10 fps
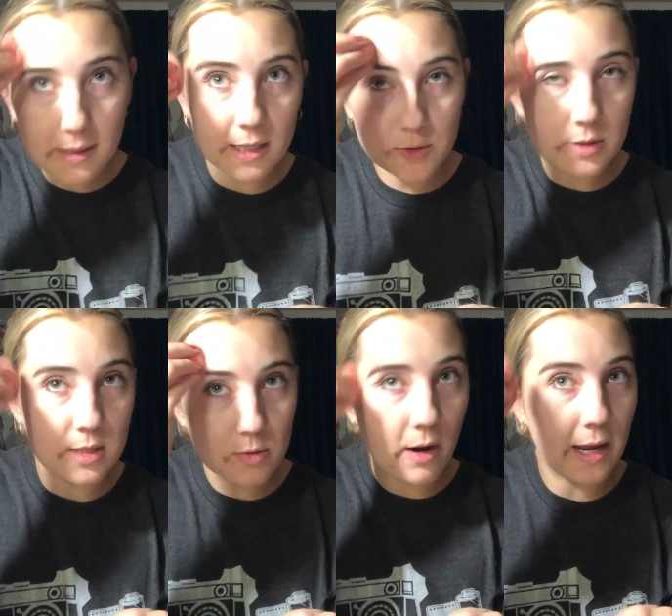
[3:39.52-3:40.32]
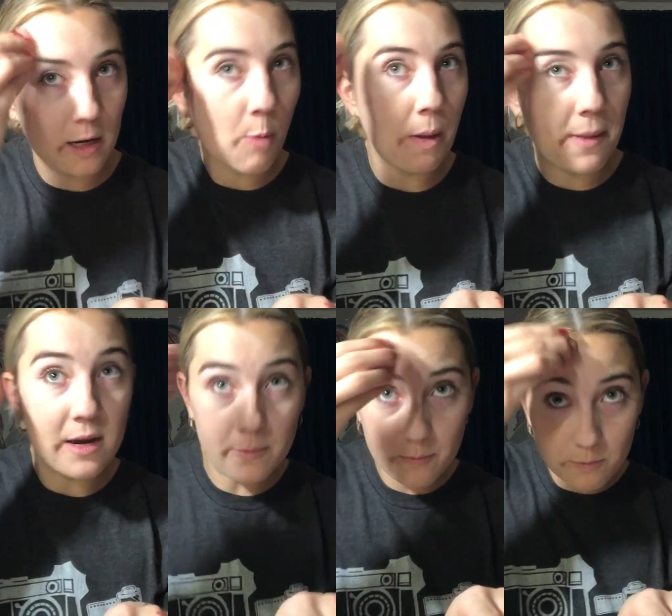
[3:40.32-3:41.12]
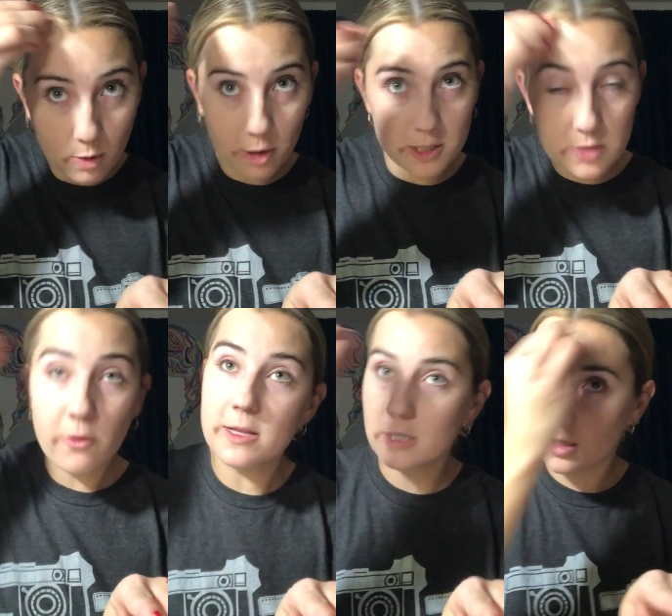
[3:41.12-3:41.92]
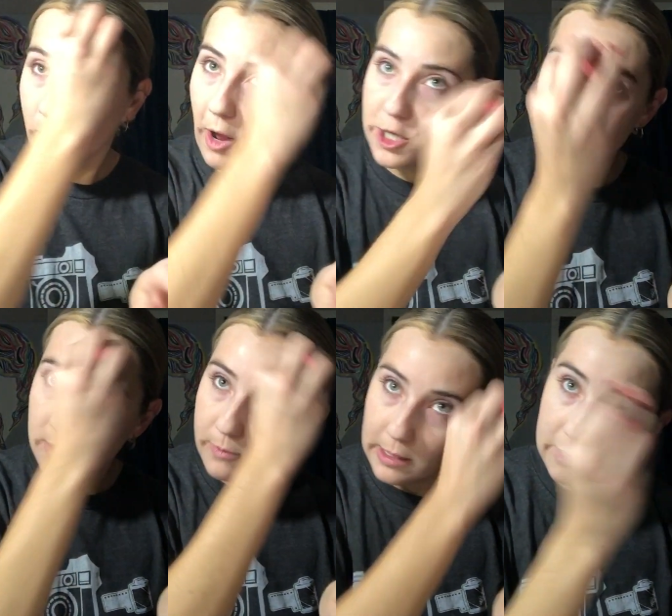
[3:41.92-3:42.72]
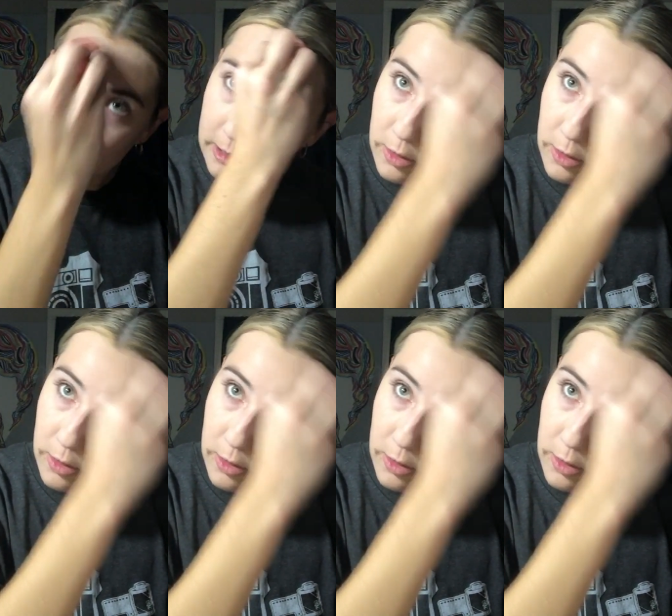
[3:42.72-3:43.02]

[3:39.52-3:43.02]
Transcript: not doing this right, and all my makeup artist friends are gonna watch this and be like, dear